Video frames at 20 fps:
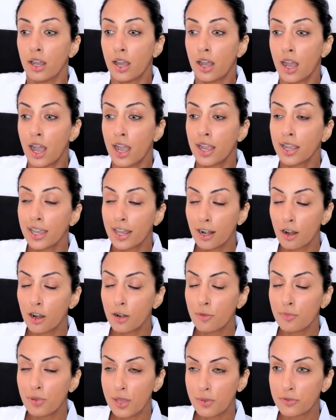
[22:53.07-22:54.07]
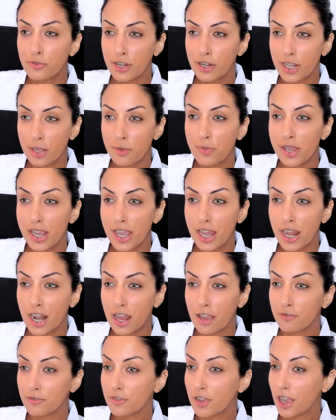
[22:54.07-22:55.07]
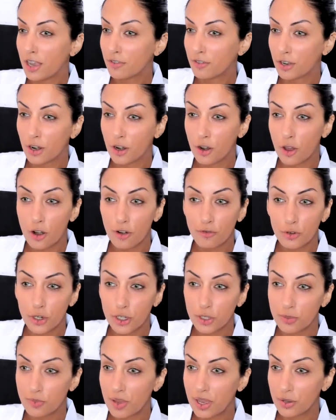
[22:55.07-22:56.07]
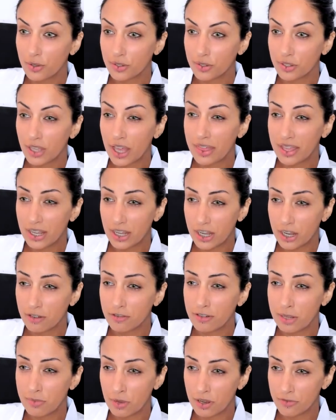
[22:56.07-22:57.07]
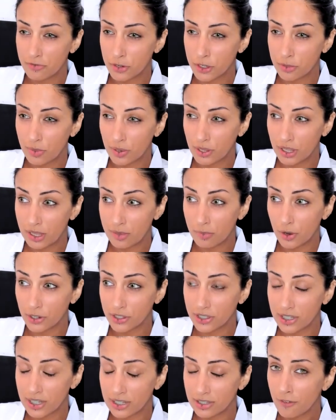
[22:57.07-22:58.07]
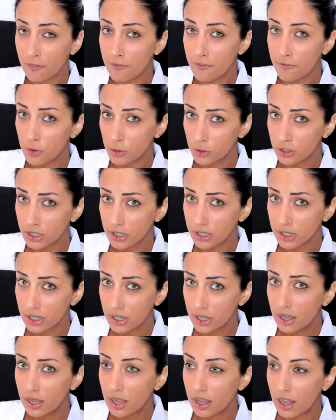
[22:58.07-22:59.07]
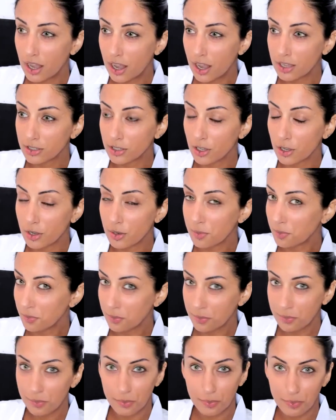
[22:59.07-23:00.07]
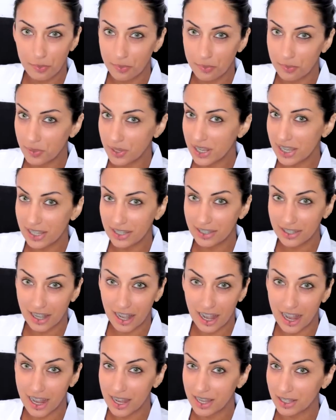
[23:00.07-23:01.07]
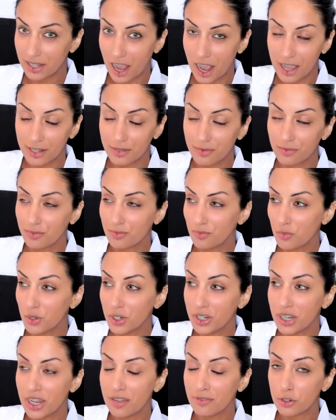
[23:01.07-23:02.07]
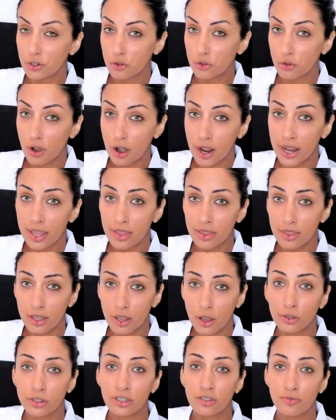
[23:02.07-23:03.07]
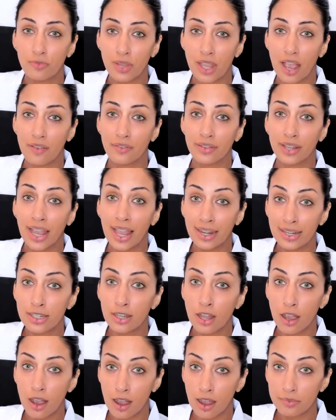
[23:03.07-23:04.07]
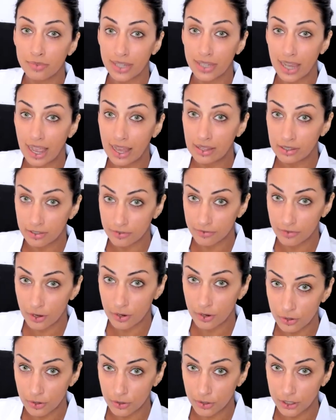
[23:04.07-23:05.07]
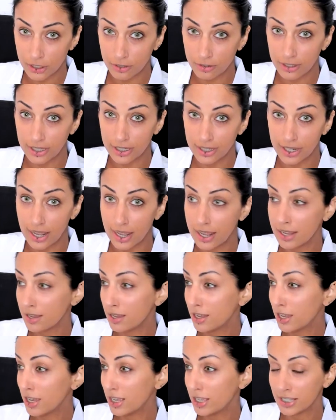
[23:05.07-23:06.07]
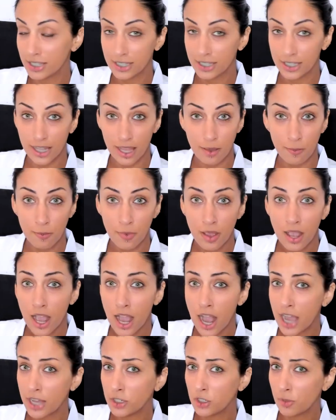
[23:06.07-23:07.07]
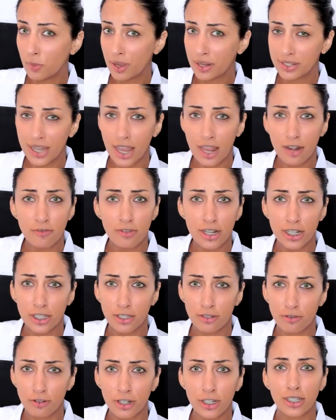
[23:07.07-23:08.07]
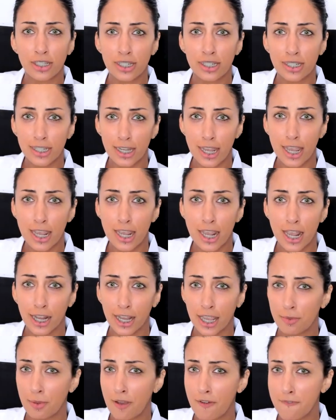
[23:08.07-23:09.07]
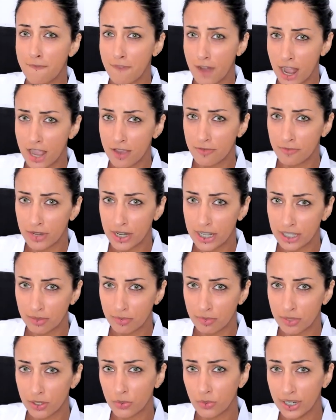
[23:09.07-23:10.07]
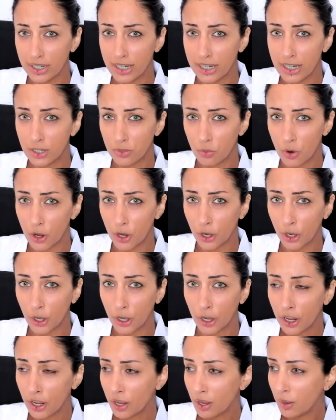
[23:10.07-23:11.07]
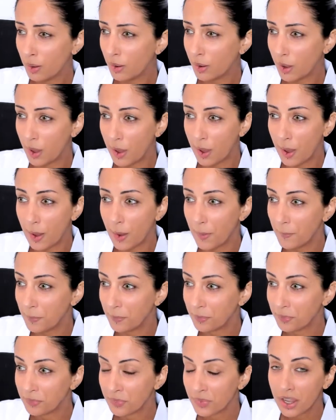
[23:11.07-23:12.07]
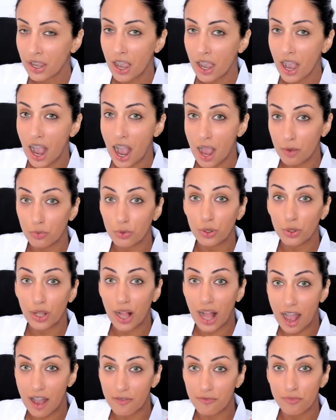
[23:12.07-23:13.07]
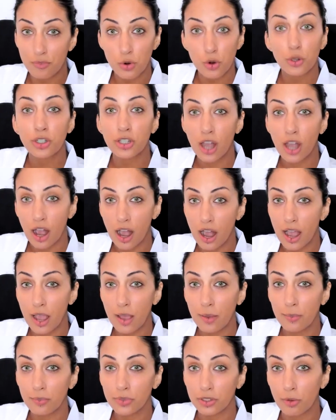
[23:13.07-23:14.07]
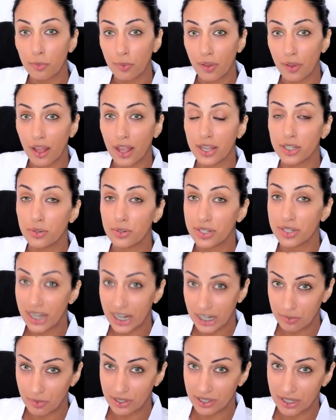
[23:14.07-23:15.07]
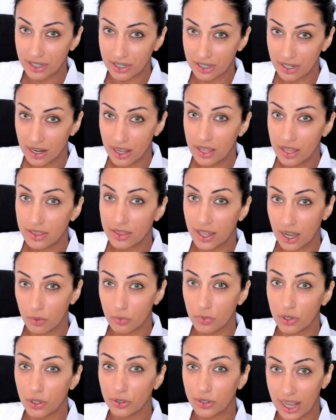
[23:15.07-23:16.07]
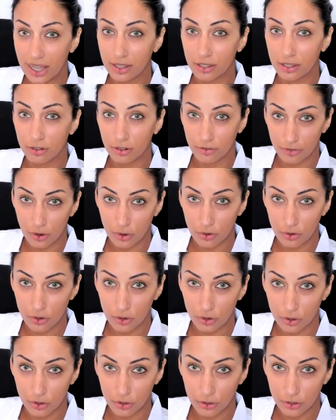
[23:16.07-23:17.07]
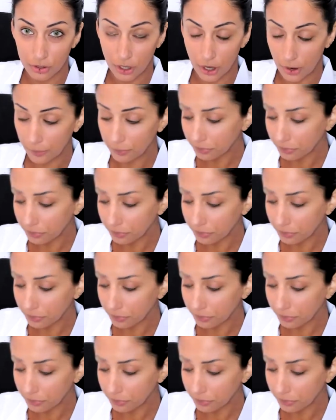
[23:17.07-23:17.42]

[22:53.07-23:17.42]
I get a lot of people ringing me, and I've got a lot of voicemails. I think currently my voicemail inbox is full. So please, I wouldn't even try. The odds of me having any time to answer phone during the day is slim. I do about 10 reconstructions a day. I get about 5 minutes in between each one. I will have more time to reply to a text message than I will to answer a phone call. So